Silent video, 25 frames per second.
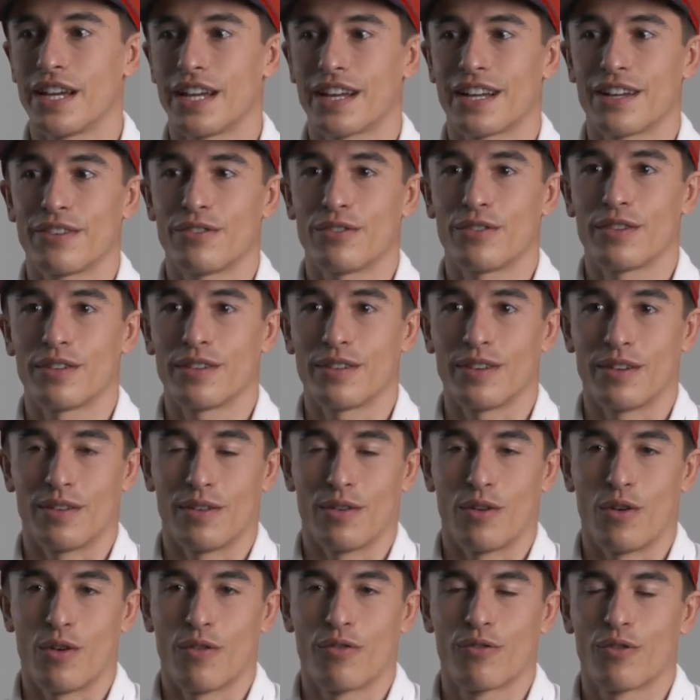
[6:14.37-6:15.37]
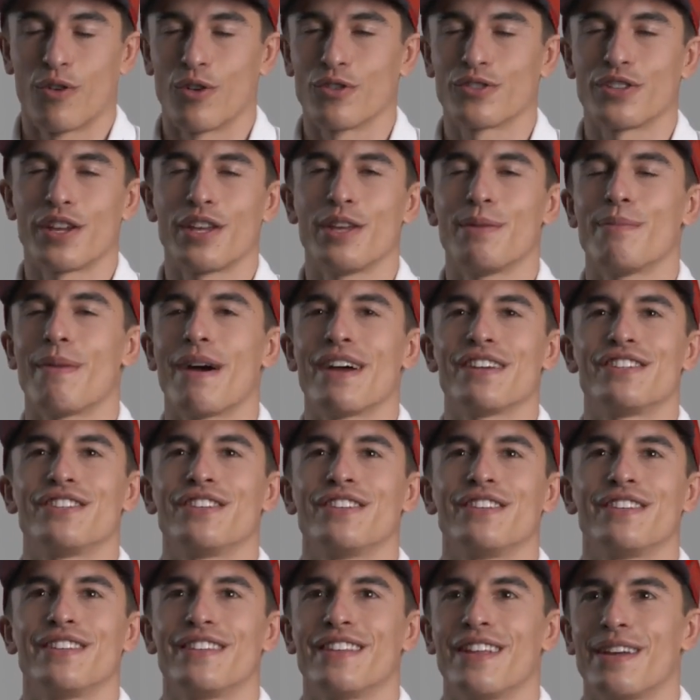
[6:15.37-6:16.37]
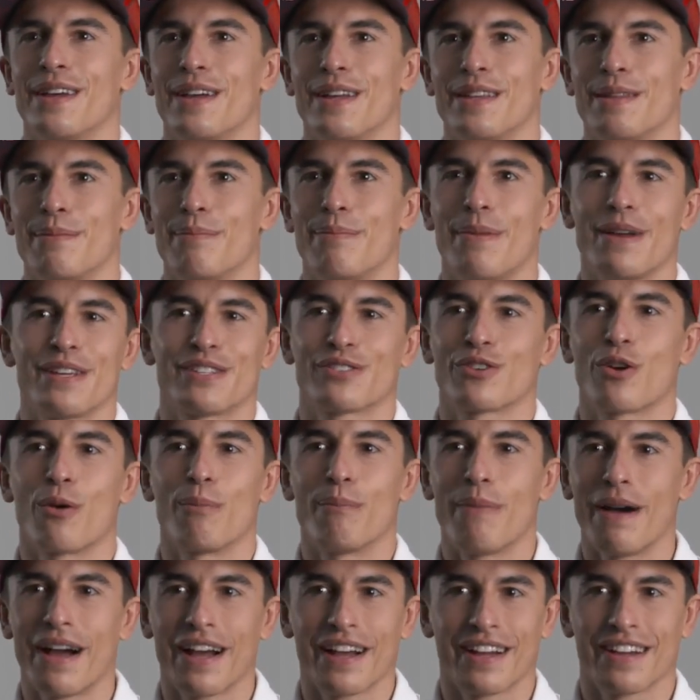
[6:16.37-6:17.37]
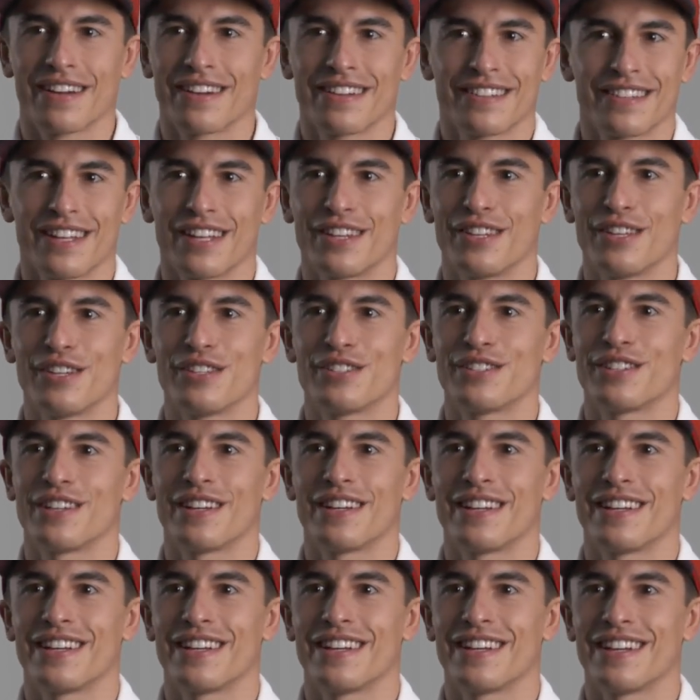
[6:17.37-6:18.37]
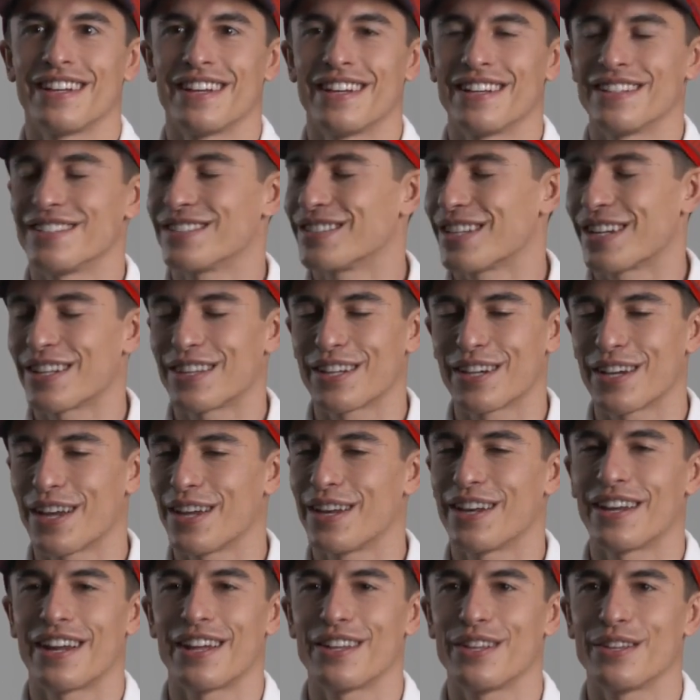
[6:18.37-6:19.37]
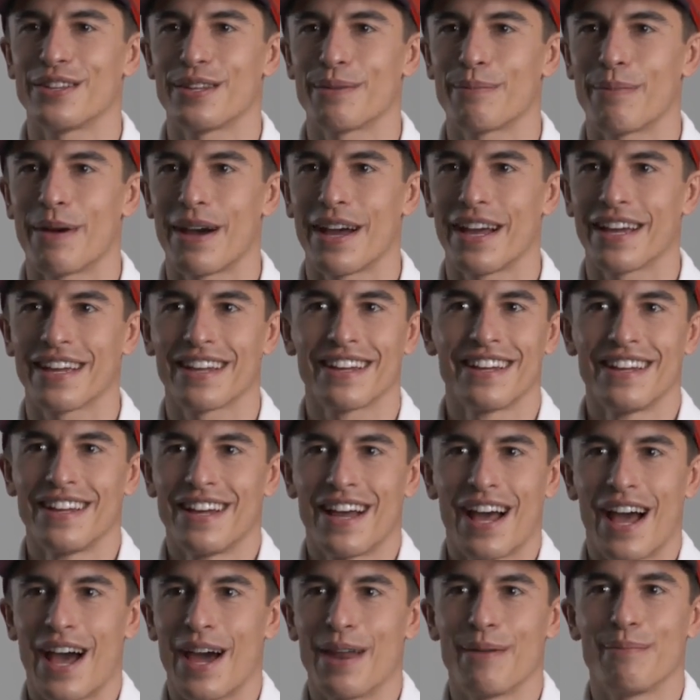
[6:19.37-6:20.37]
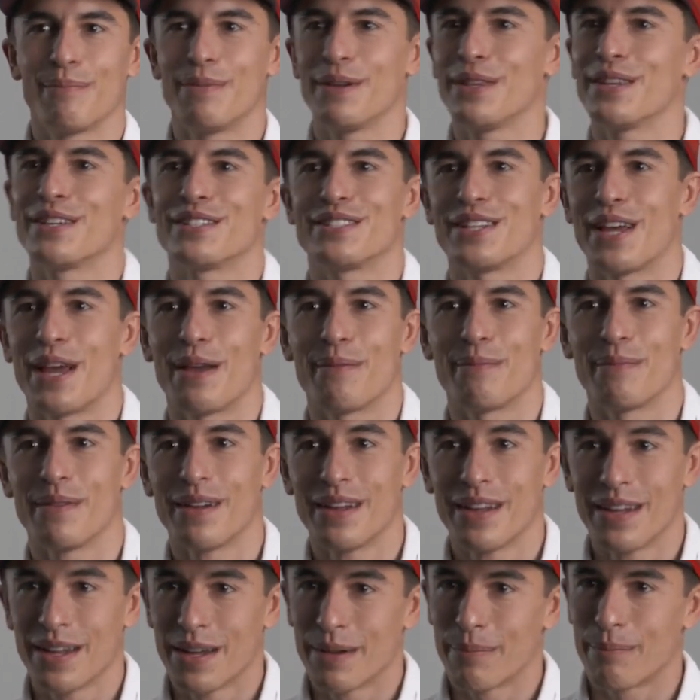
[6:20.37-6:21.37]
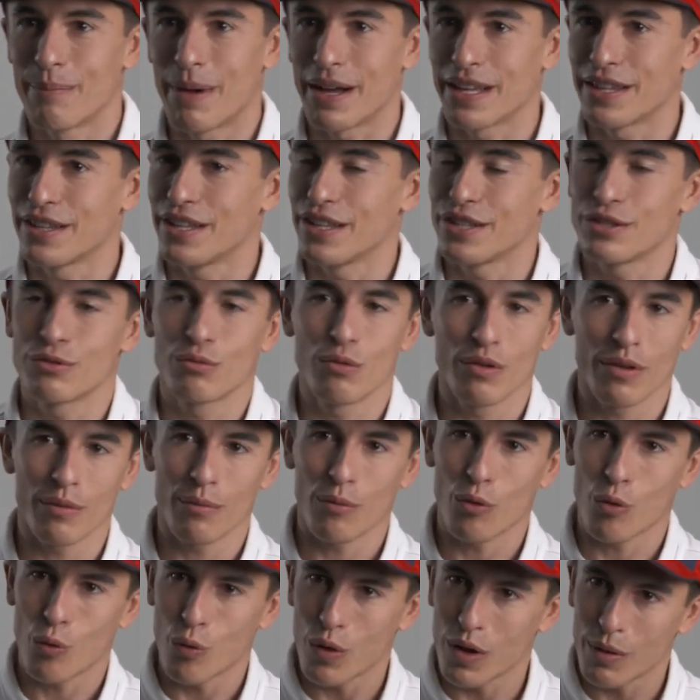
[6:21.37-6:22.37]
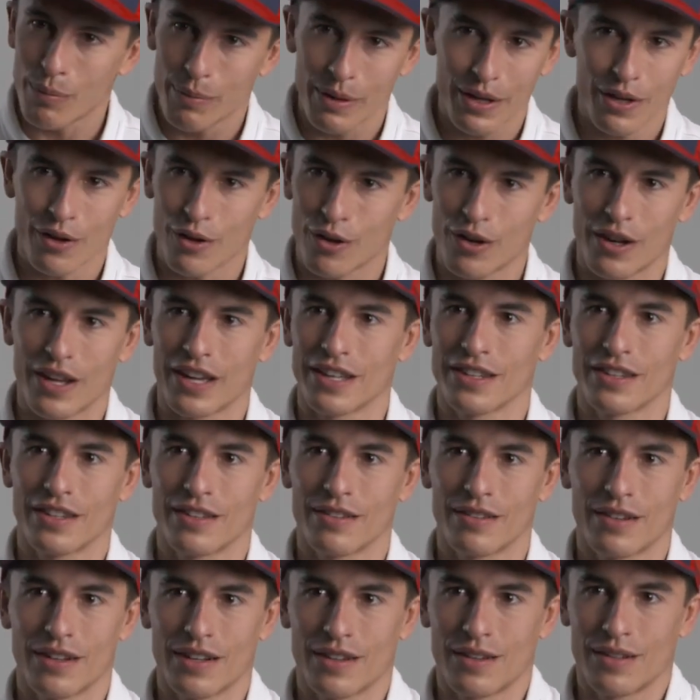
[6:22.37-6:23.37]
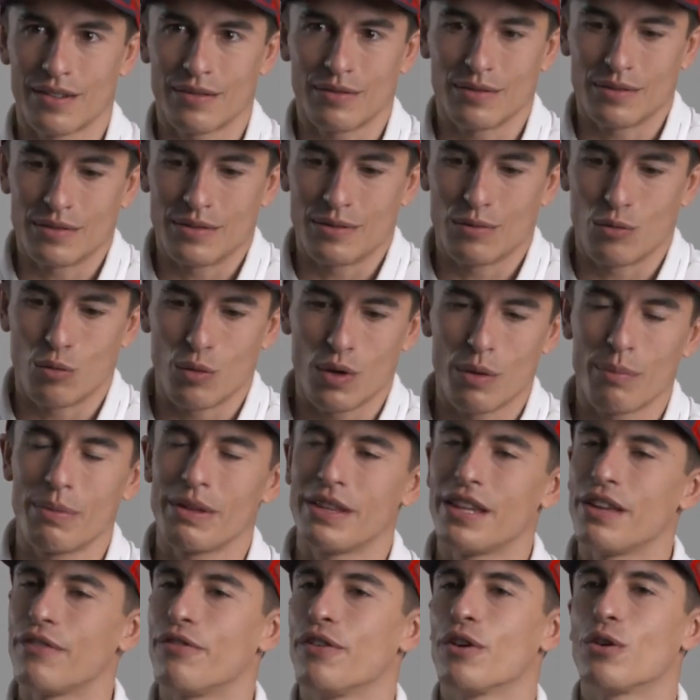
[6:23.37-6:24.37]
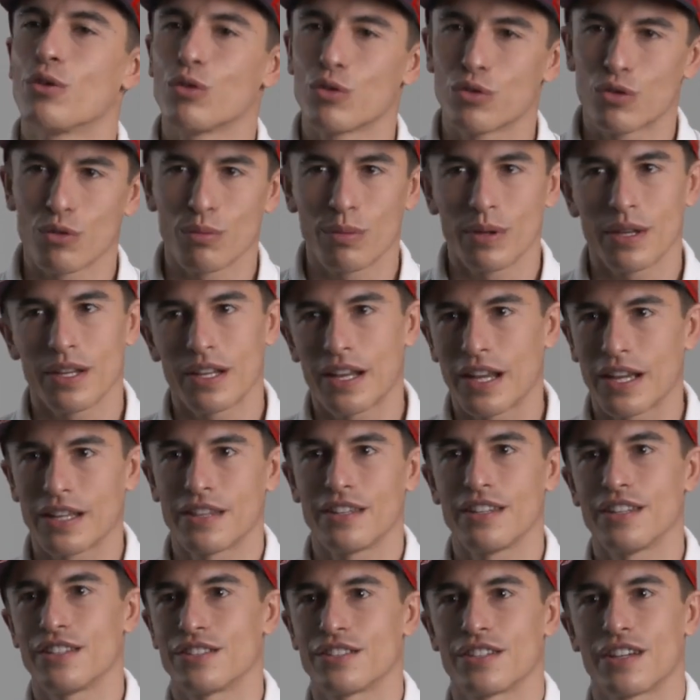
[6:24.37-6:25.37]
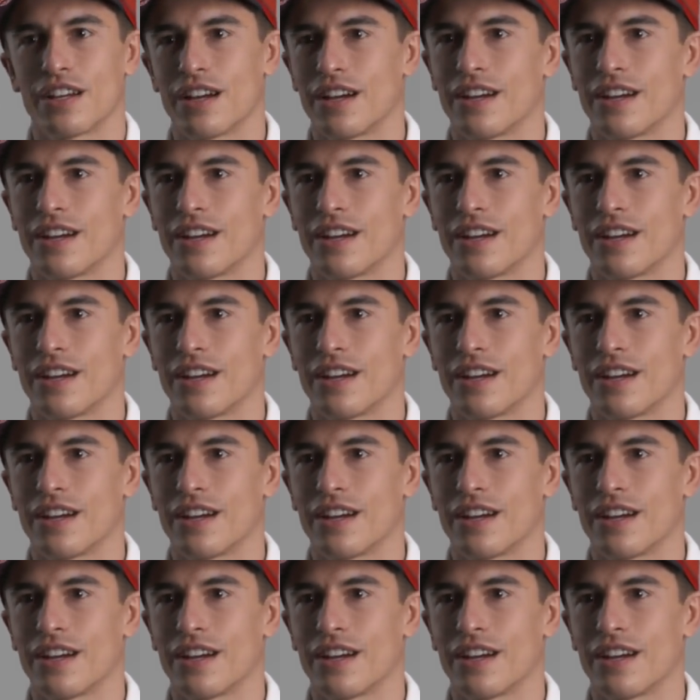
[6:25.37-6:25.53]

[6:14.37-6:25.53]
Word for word: I can of course, I imagine the, the best comeback that is uh, start again riding the bike and be the same. But this w- will be not like uh, will be difficult to be like this.